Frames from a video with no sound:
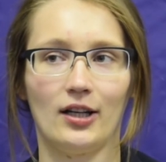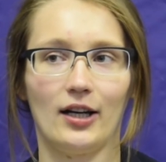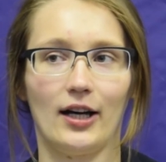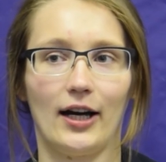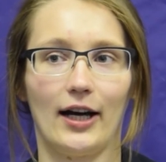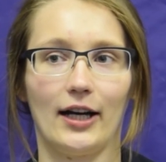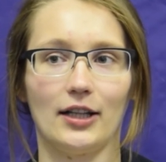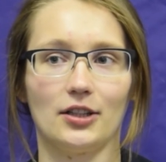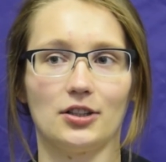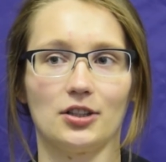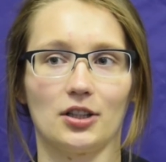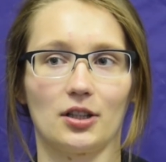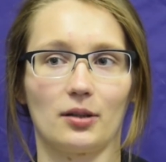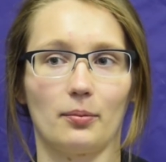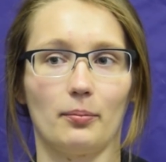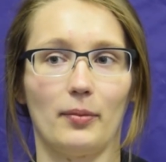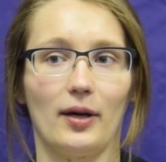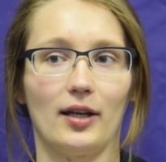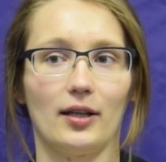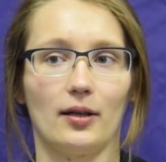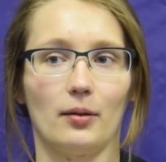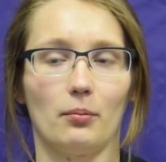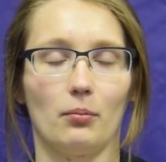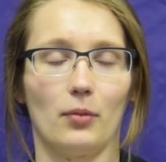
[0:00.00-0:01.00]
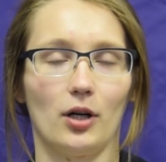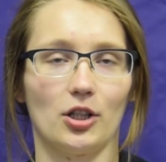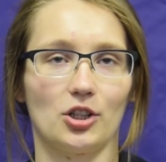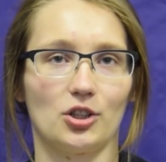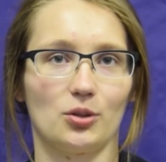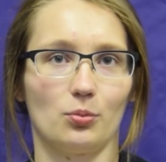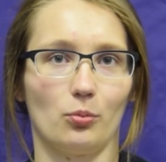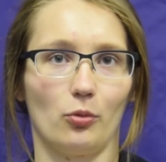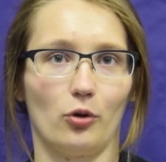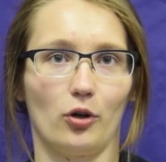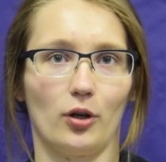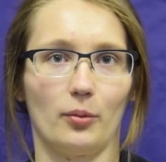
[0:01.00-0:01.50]
I took
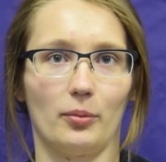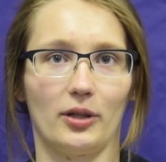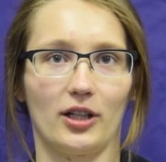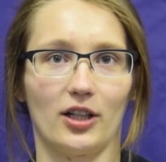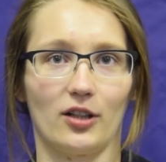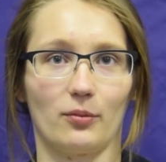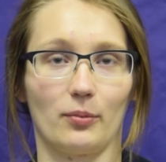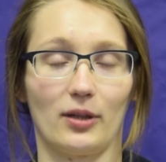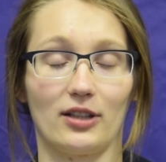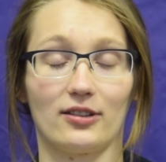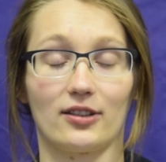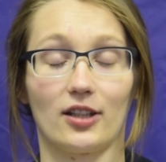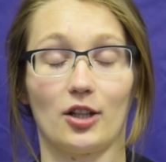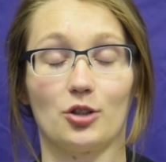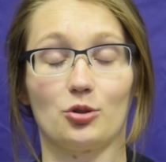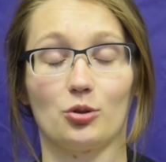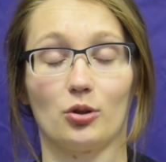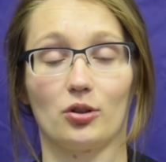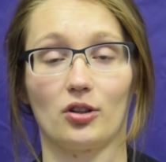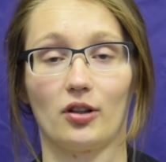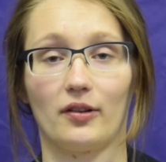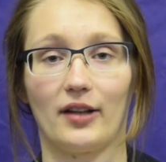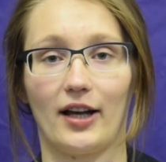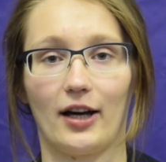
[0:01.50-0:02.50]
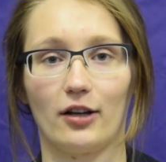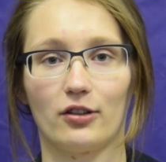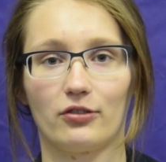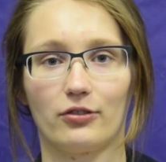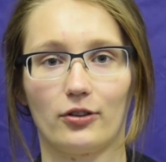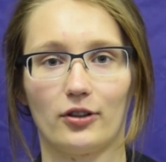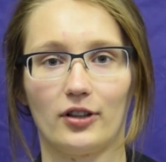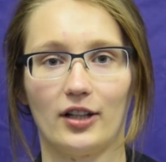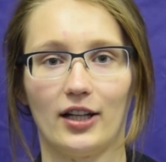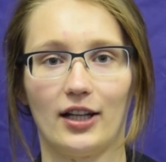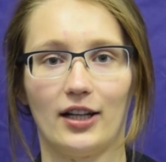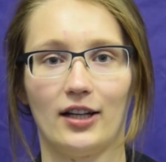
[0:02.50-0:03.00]
much more because my schedule allowed
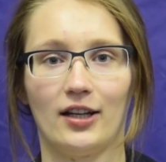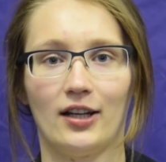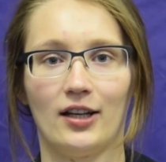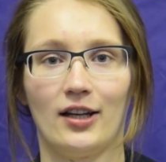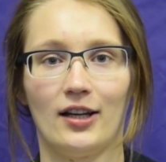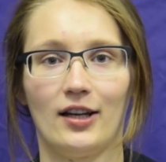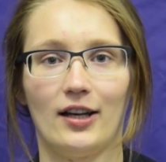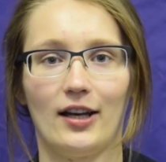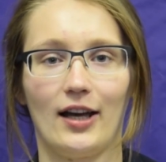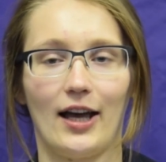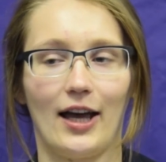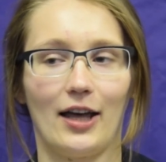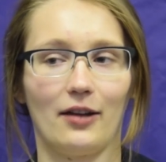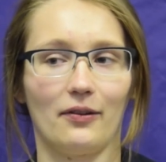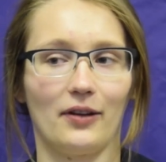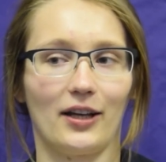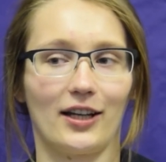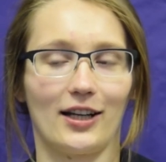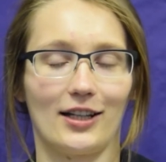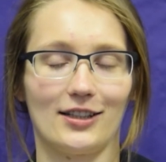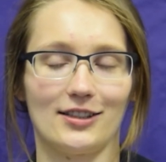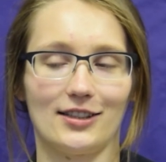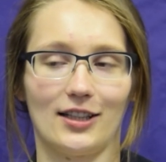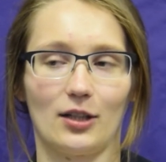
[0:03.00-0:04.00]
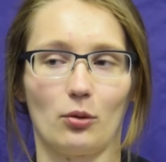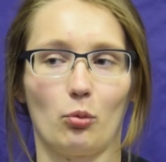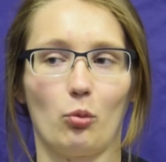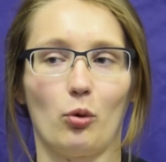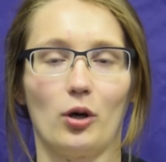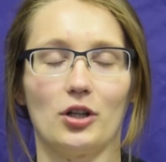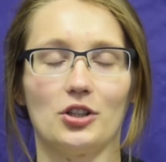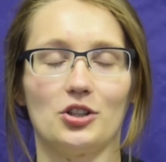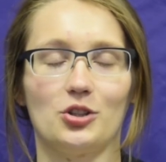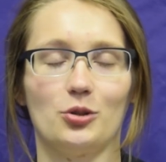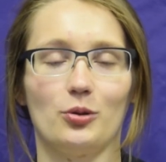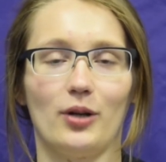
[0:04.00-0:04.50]
for it. And like I said,
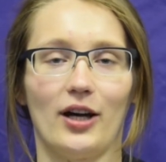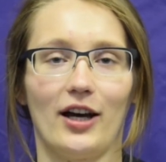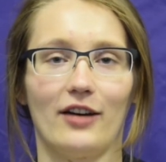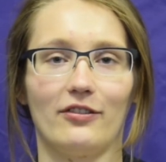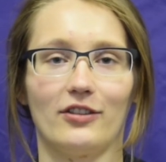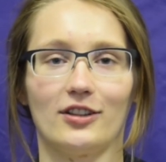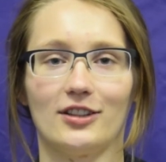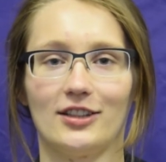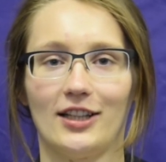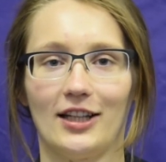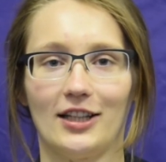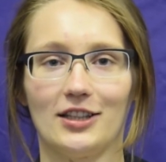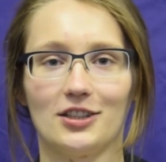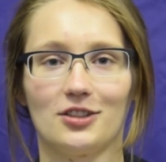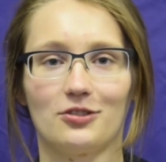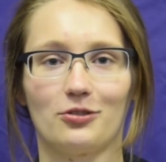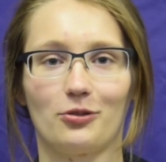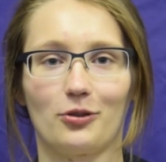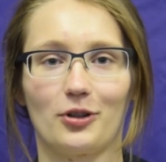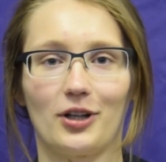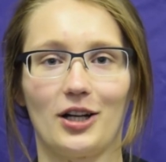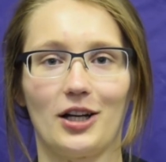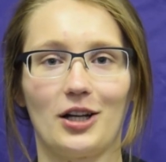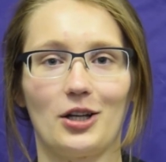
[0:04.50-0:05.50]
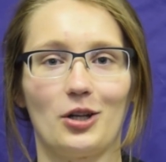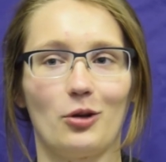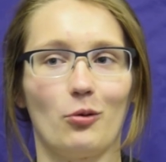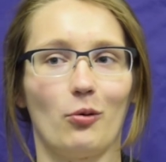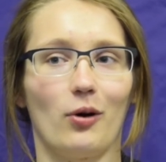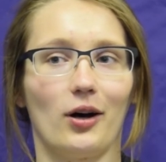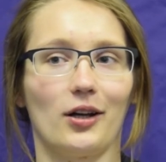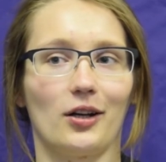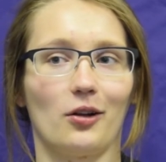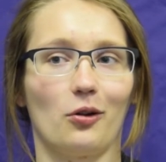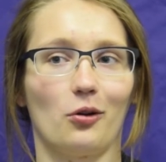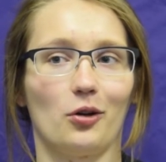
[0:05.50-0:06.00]
once you have a taste for it, you
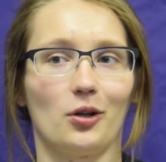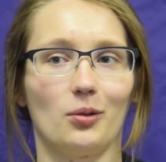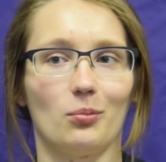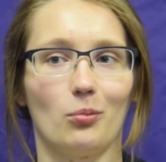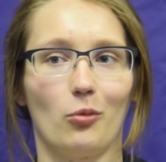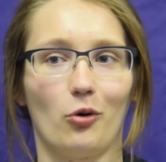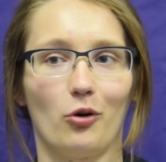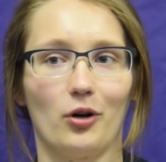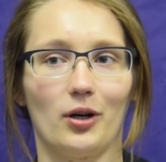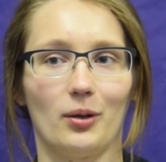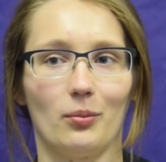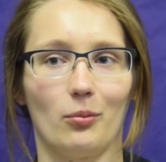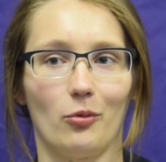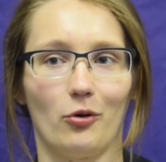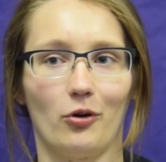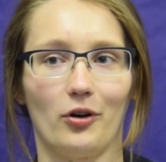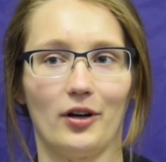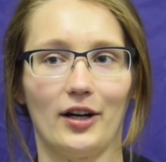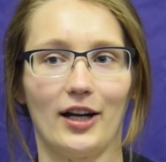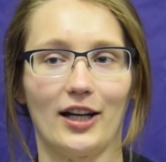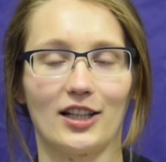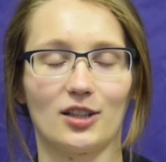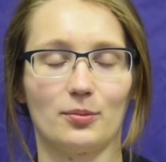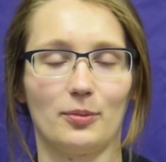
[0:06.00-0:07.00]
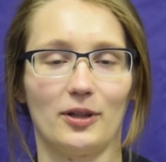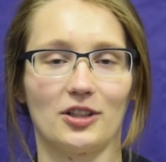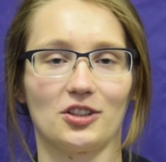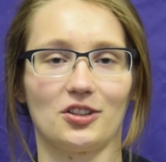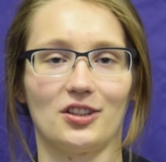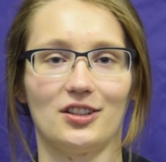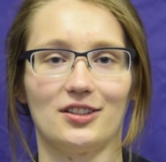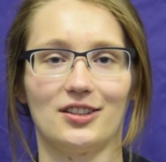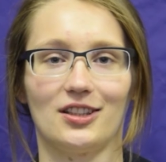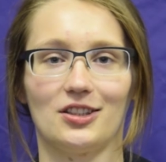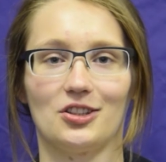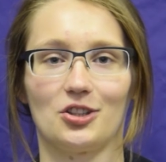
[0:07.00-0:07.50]
want to learn more and more,
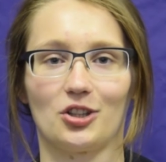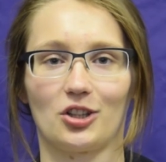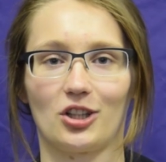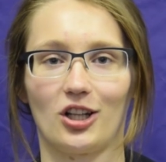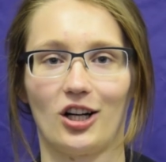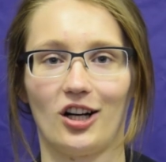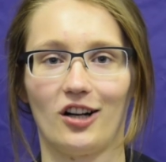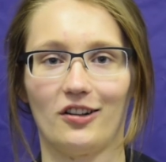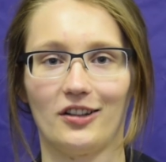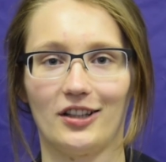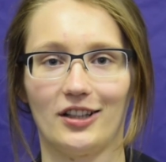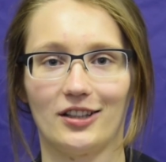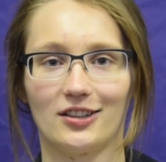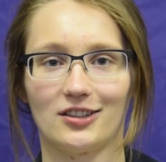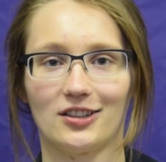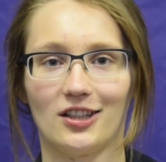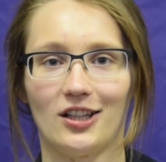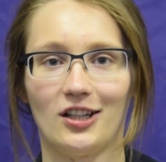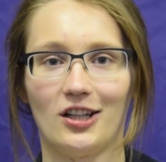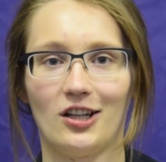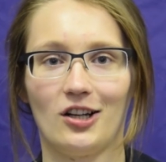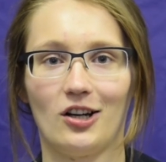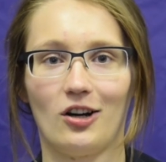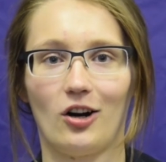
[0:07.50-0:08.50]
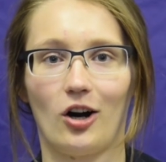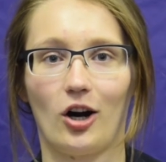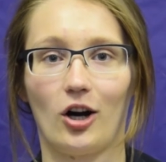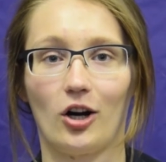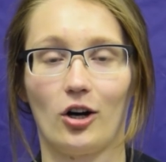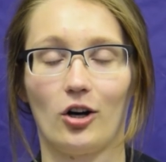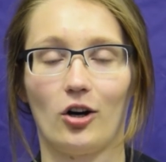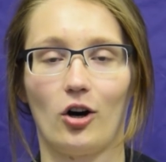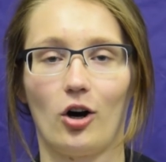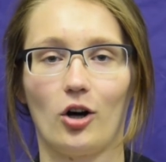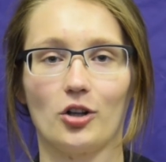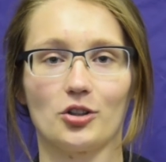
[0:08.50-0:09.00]
especially since your colleagues
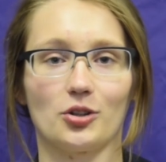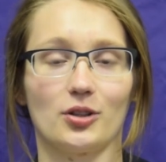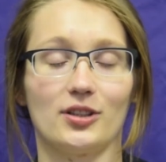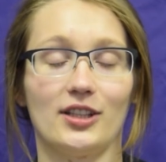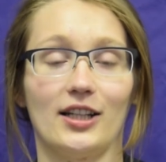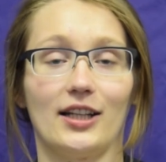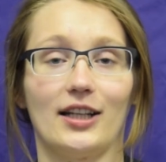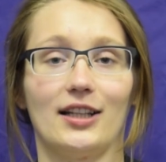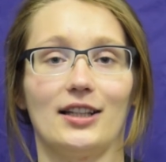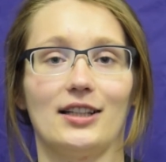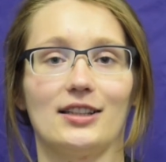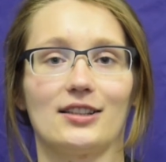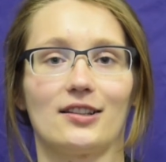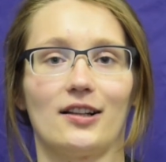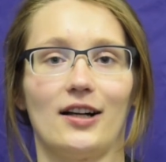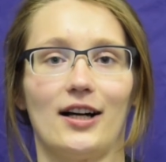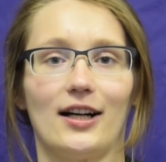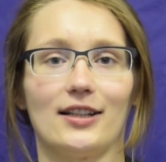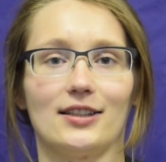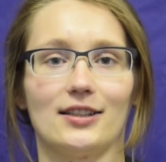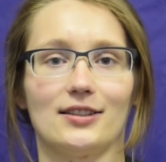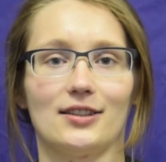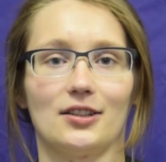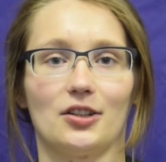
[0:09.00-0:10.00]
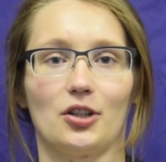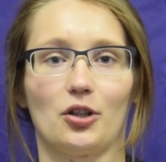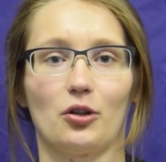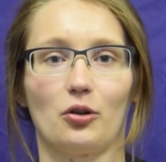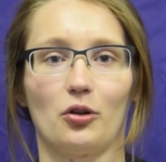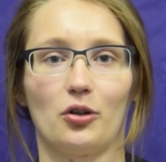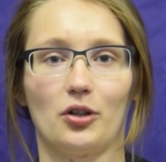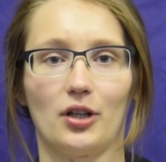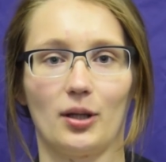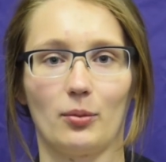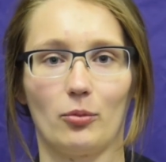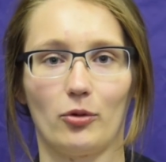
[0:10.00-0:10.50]
are also taking these classes and they're
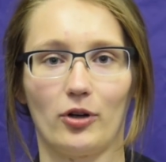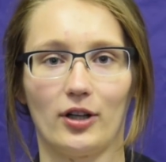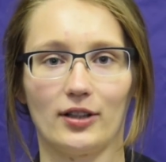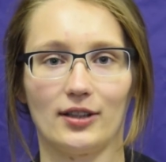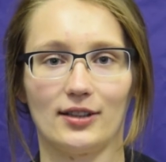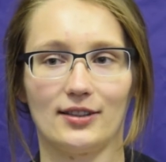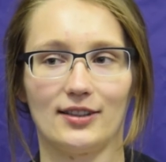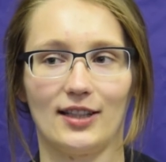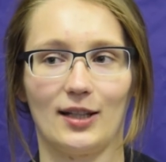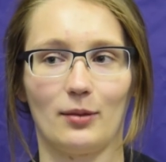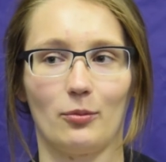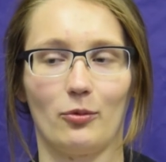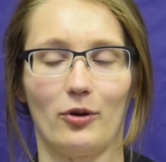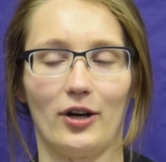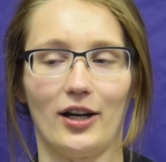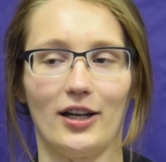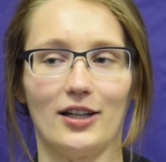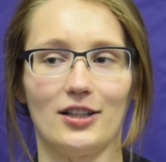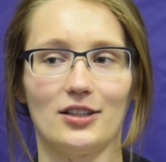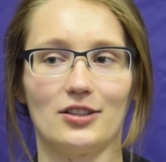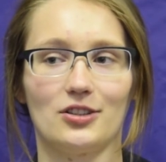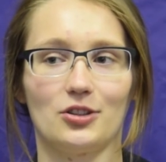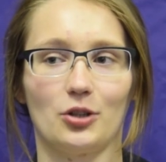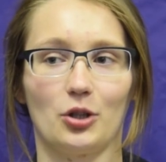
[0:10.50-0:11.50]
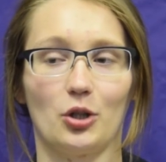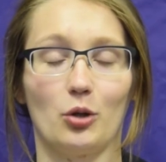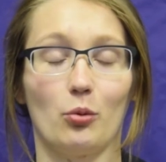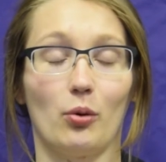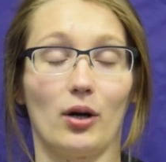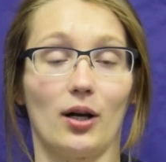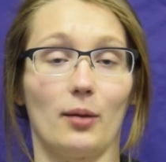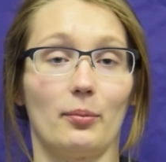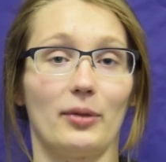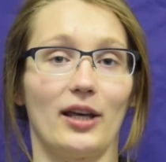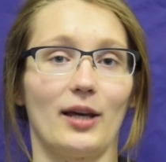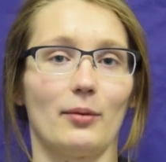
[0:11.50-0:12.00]
learning more the same way. So you
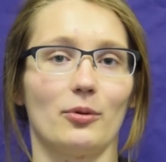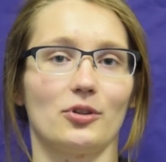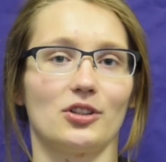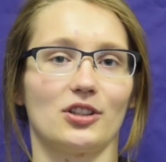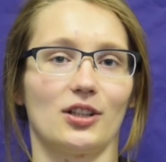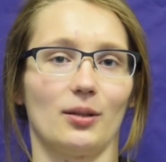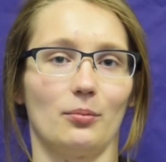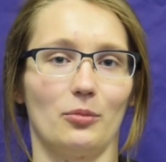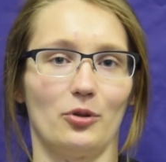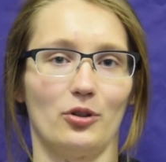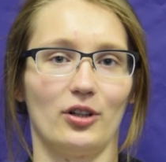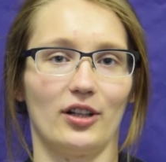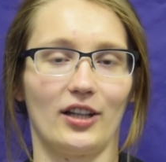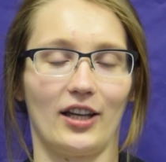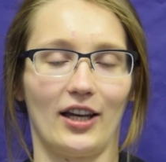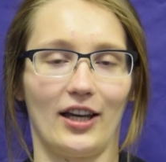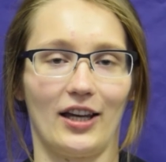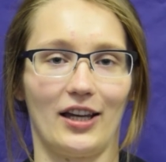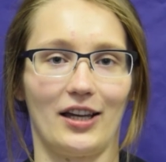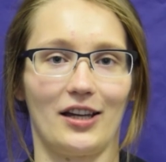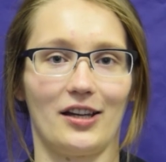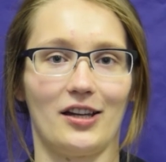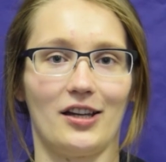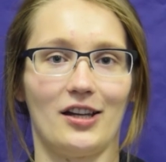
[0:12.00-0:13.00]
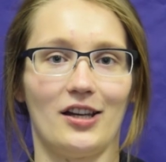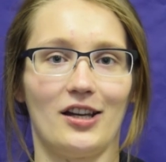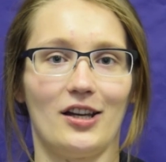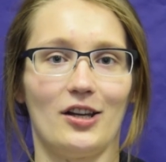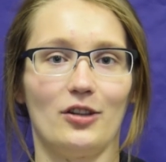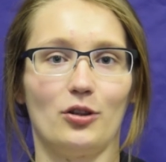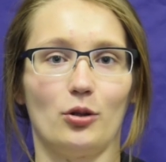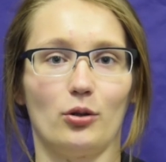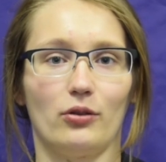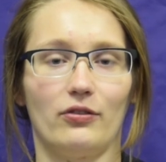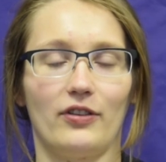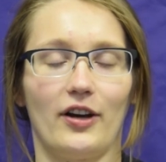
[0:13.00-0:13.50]
want to be able to communicate
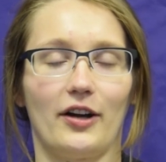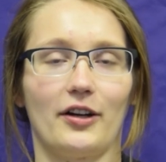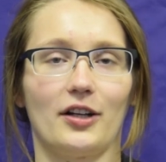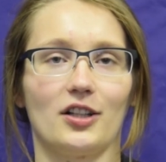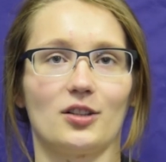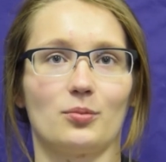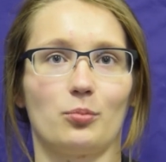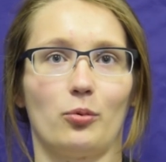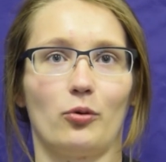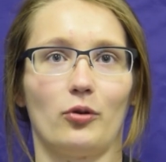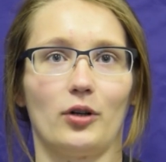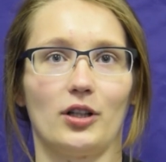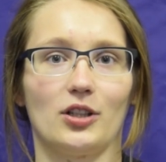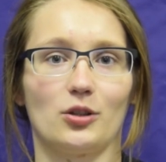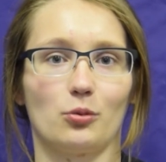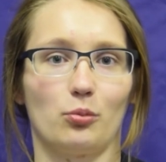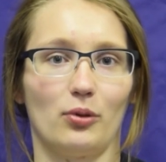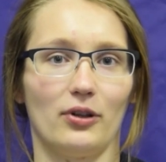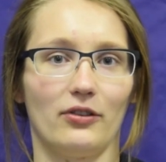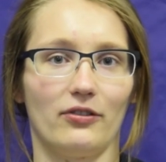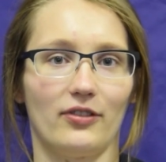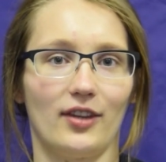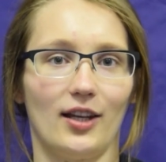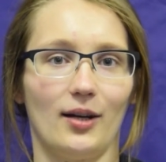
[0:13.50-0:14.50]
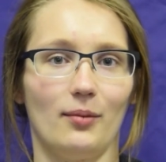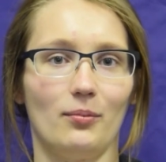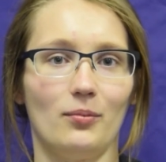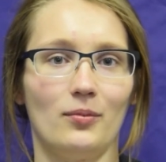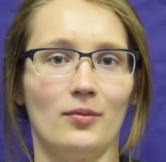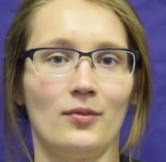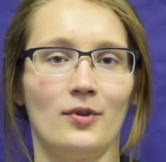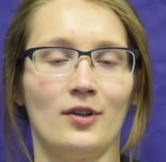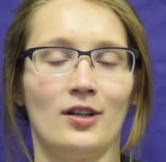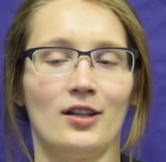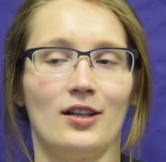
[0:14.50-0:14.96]
those various points with them.